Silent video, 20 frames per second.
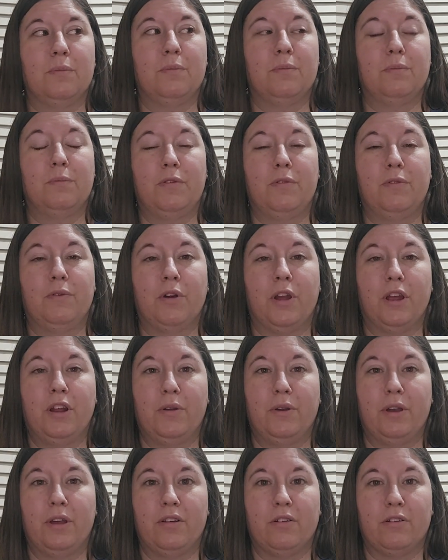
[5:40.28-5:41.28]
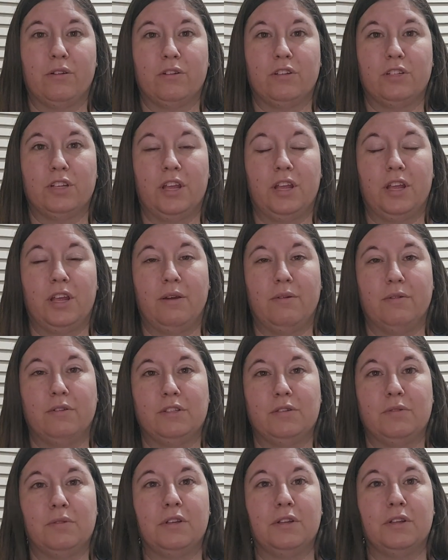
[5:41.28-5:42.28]
Before I knew how to crochet, I was
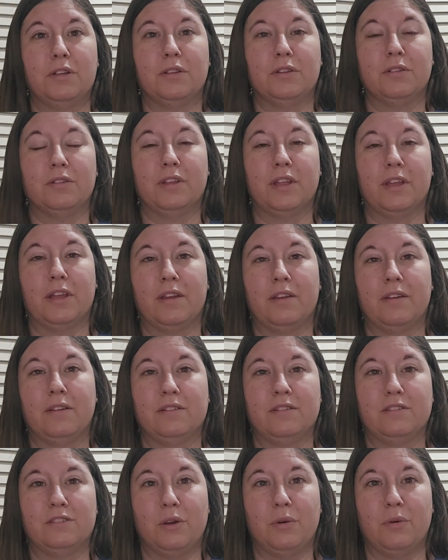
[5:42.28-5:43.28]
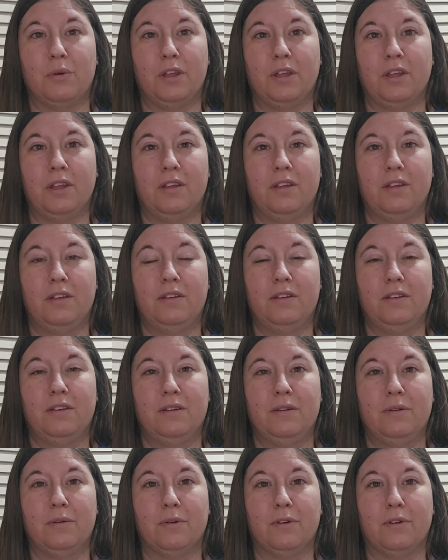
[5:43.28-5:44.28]
doing like sewing
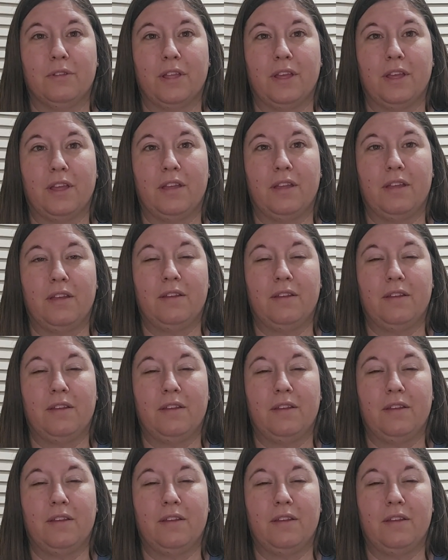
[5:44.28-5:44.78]
or like